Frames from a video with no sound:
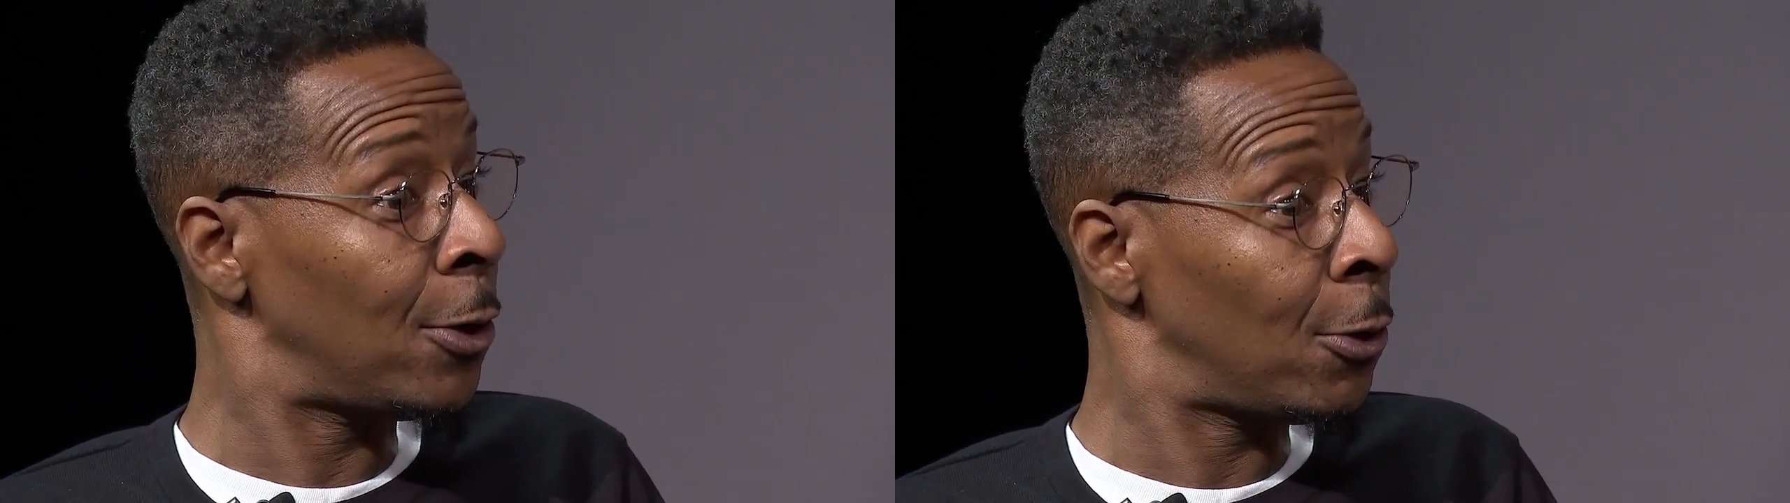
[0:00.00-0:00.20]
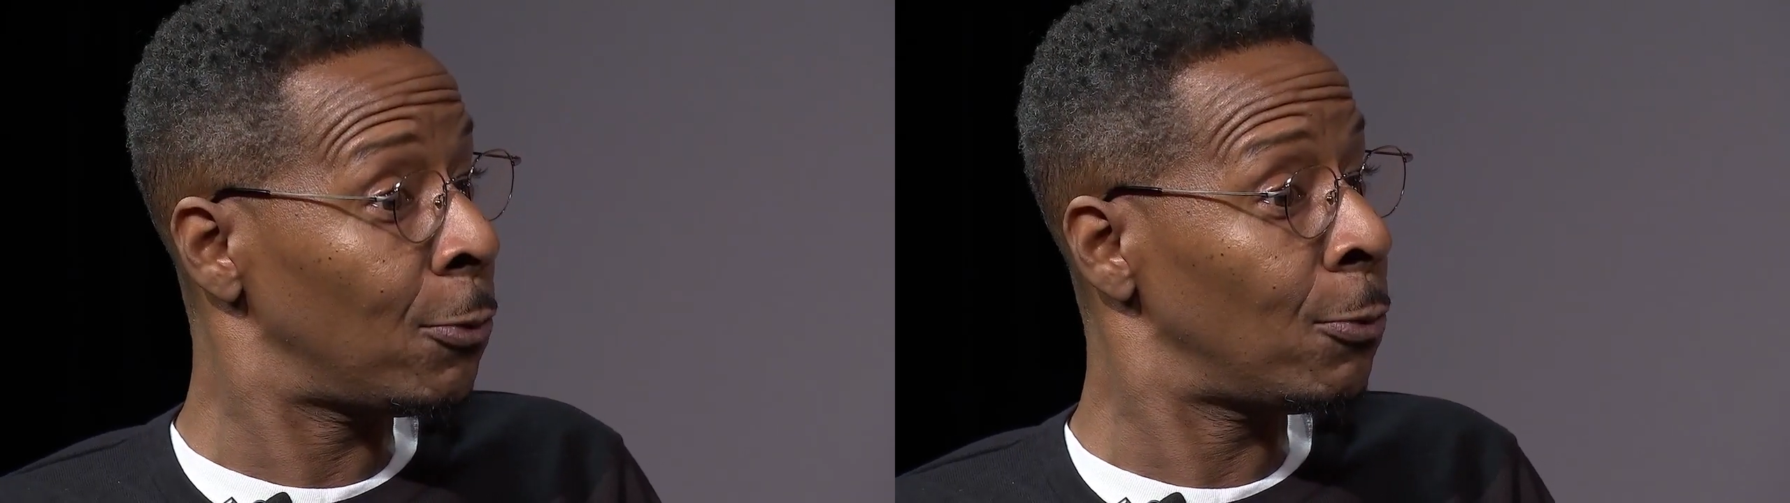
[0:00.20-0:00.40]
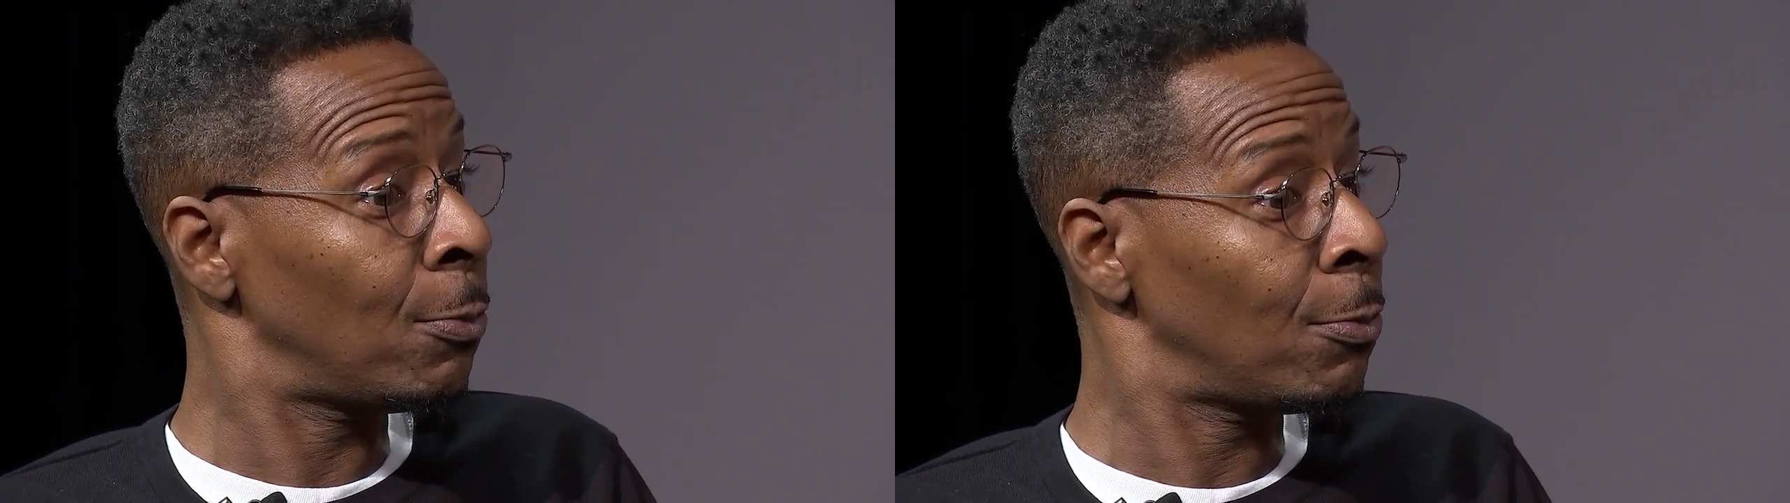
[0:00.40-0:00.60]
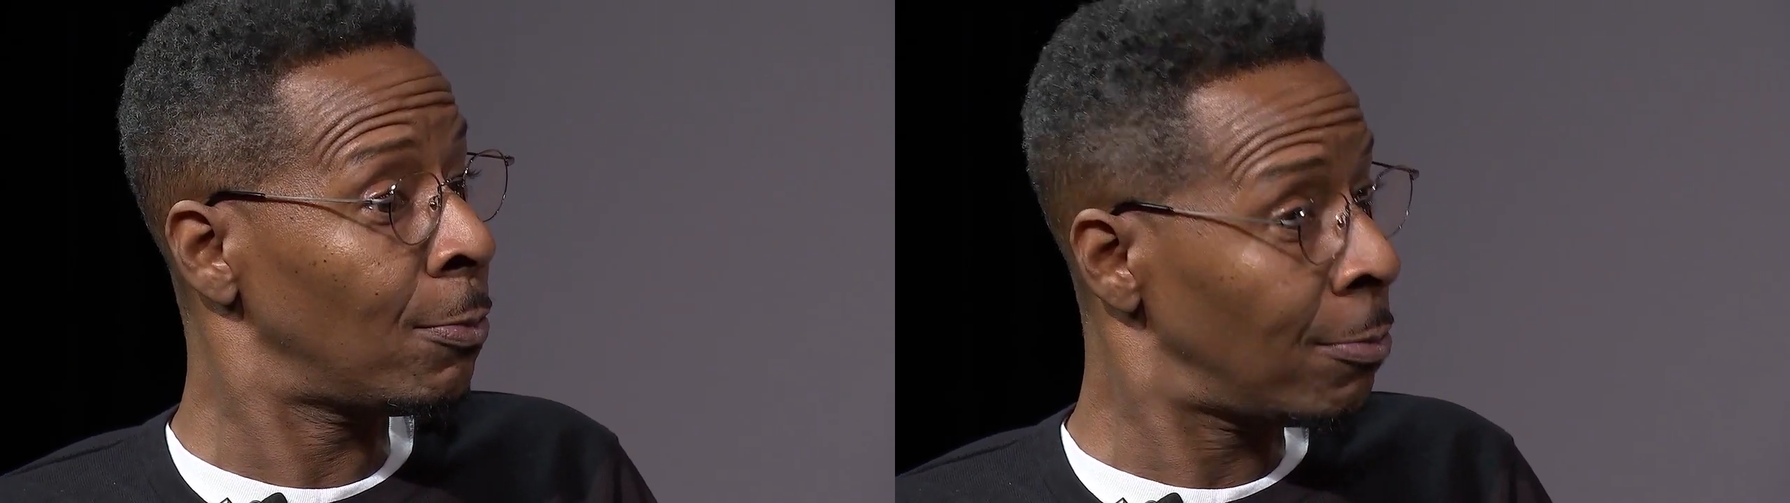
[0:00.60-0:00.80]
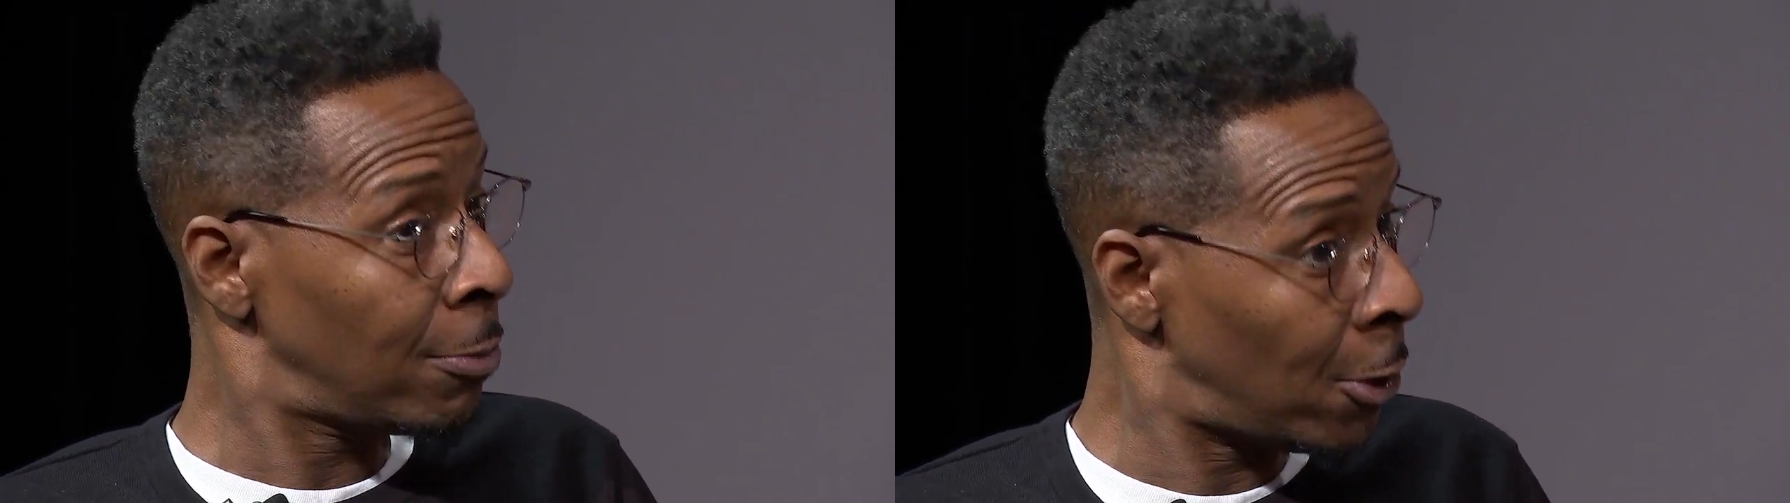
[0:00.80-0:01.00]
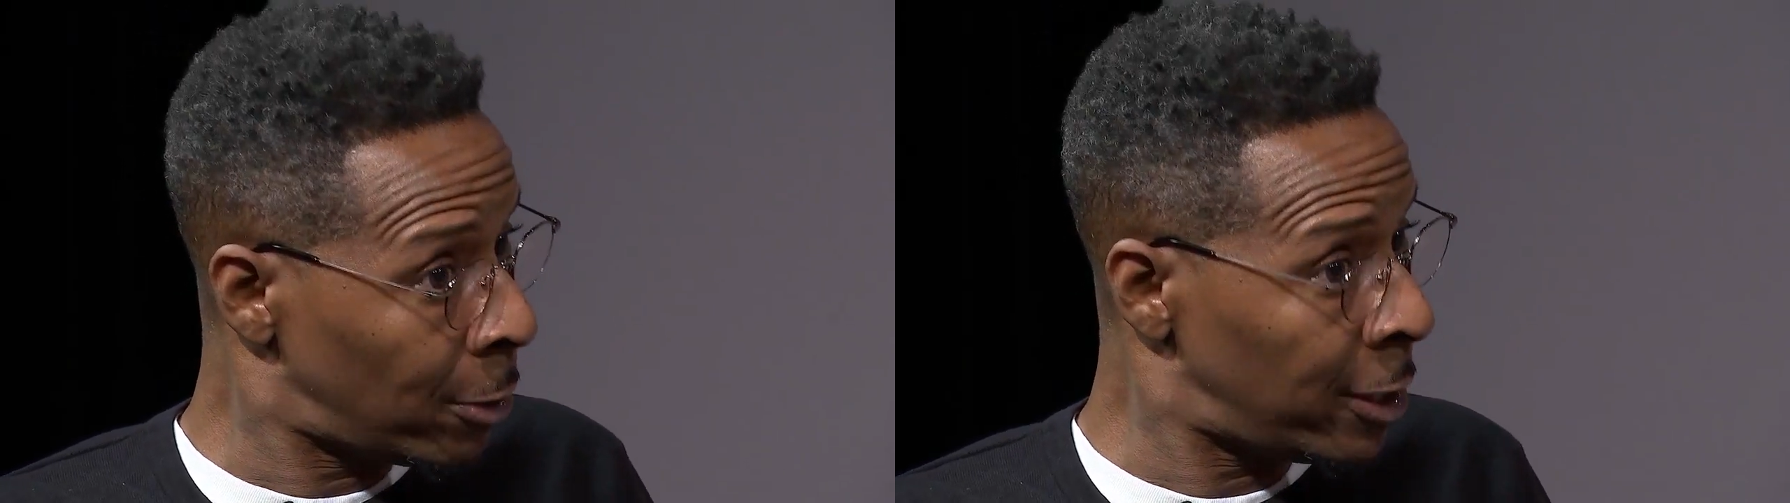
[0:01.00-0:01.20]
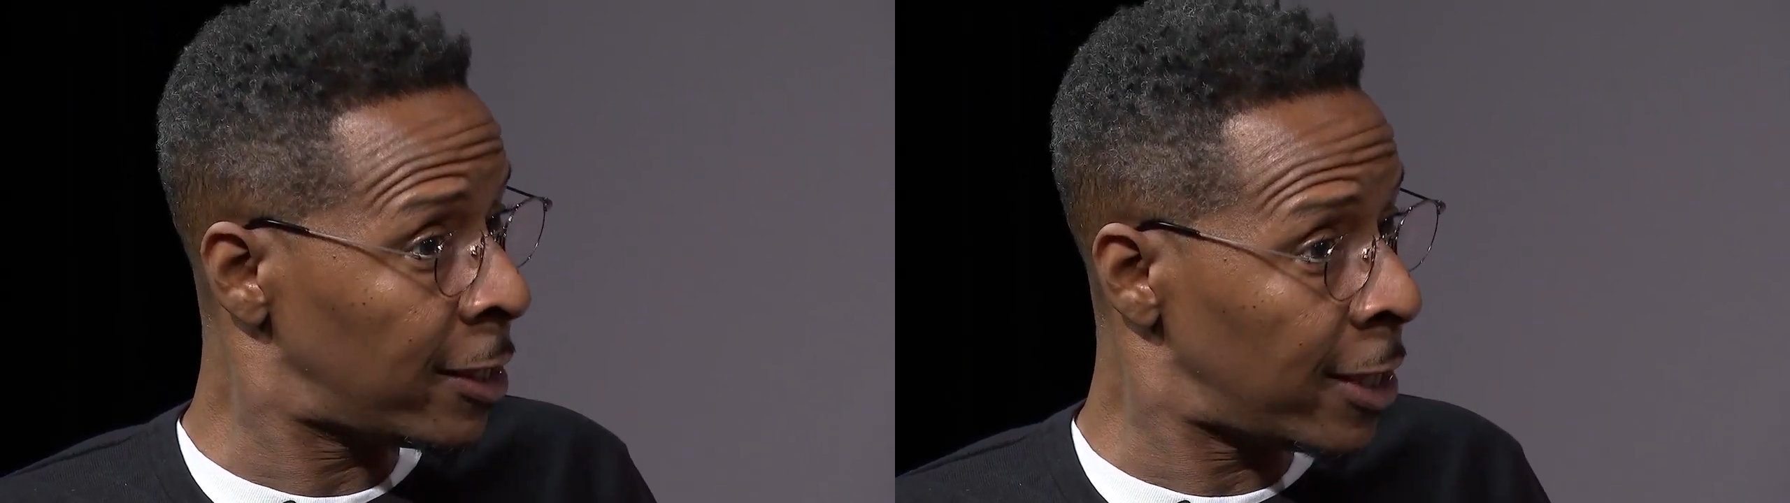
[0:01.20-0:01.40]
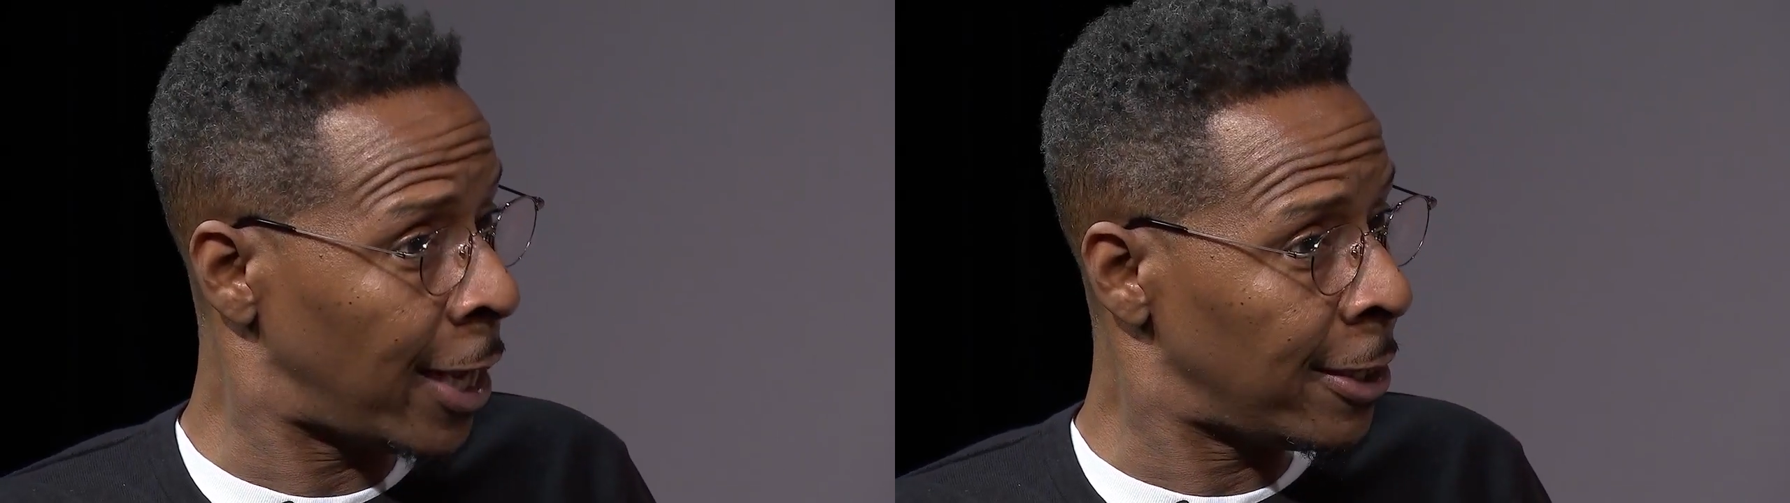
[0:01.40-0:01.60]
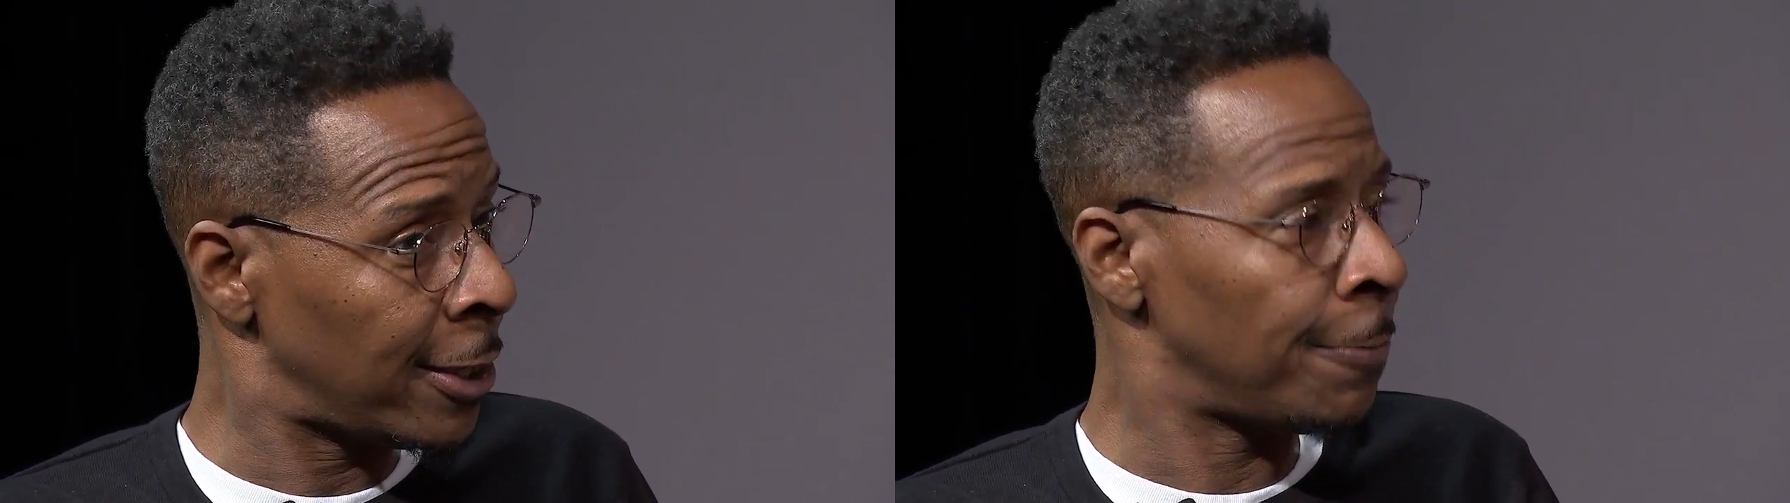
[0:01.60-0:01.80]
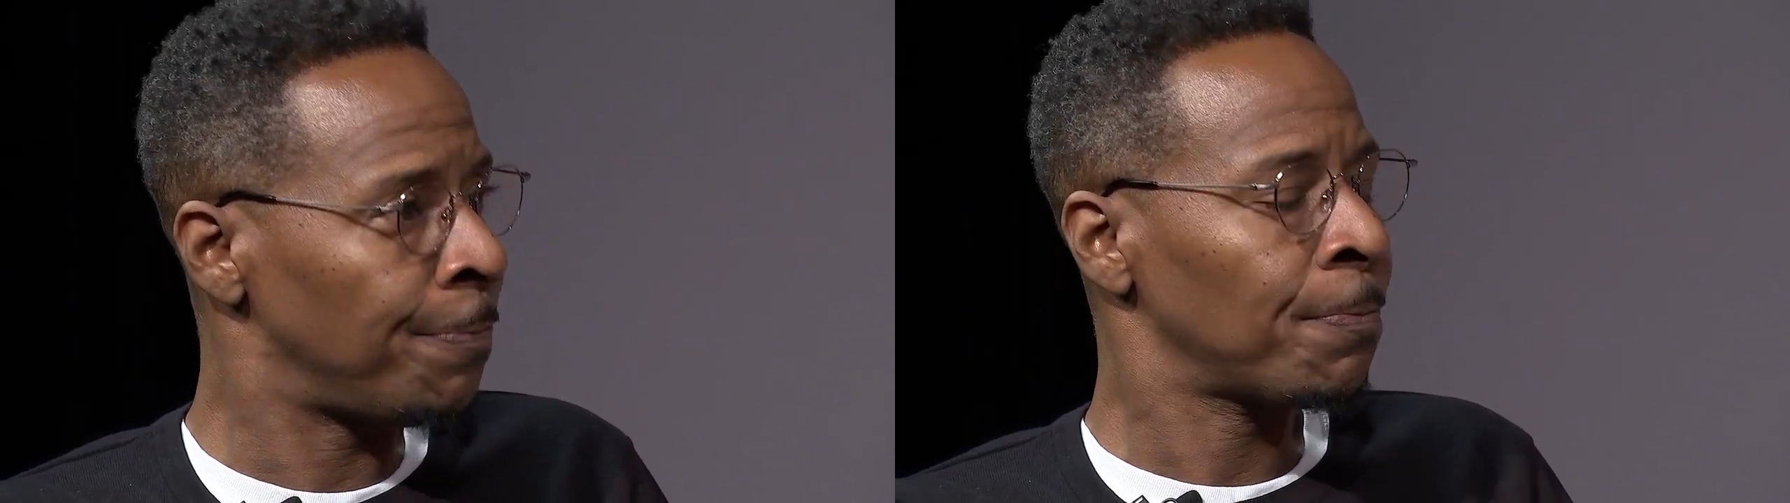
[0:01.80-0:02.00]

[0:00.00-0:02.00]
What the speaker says: on on this set here,